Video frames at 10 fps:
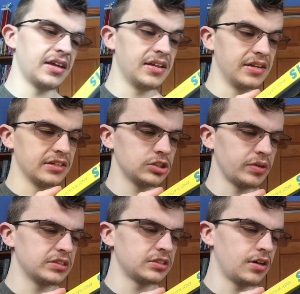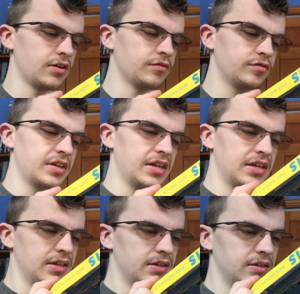in the streets of,
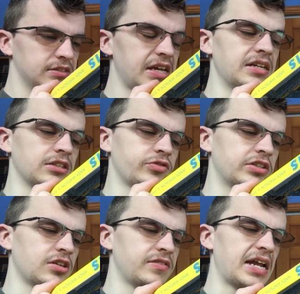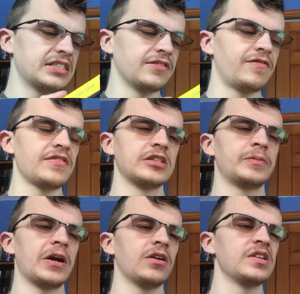set in the streets of 1950s
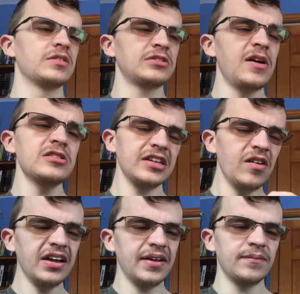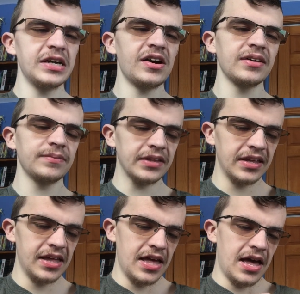Paris, which I was like, okay, why not?
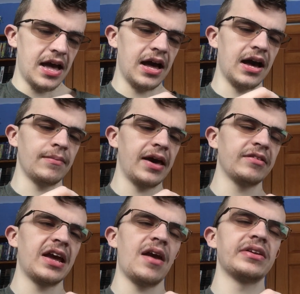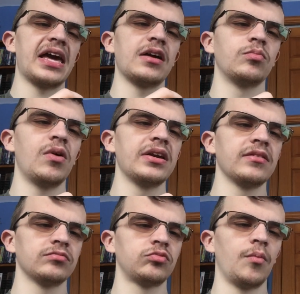I already have
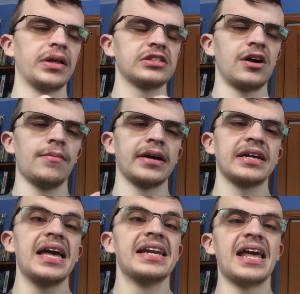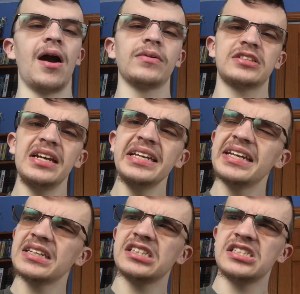one romance comic. Now, I was going to
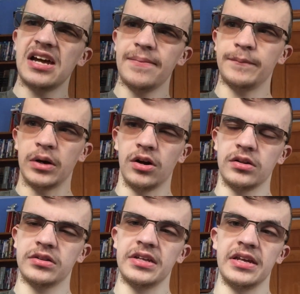get Sunburn,